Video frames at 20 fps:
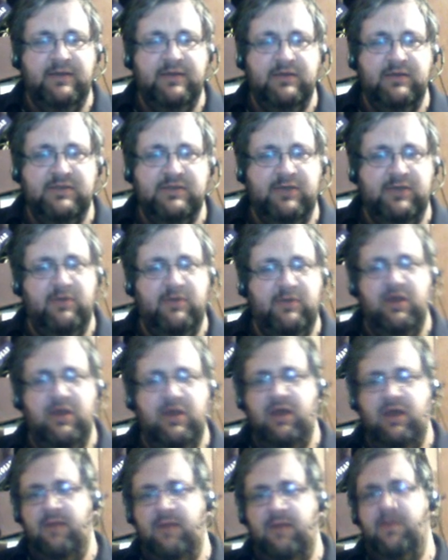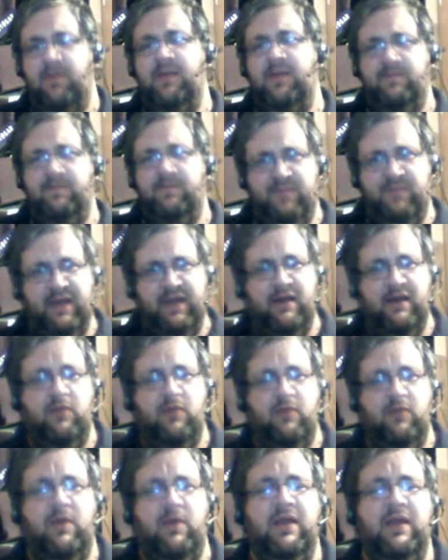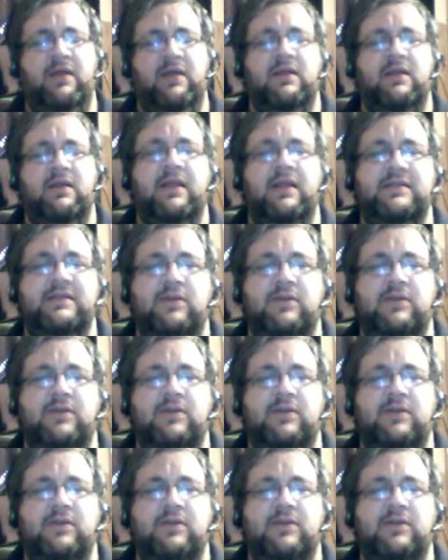So, but that out of the way, let's go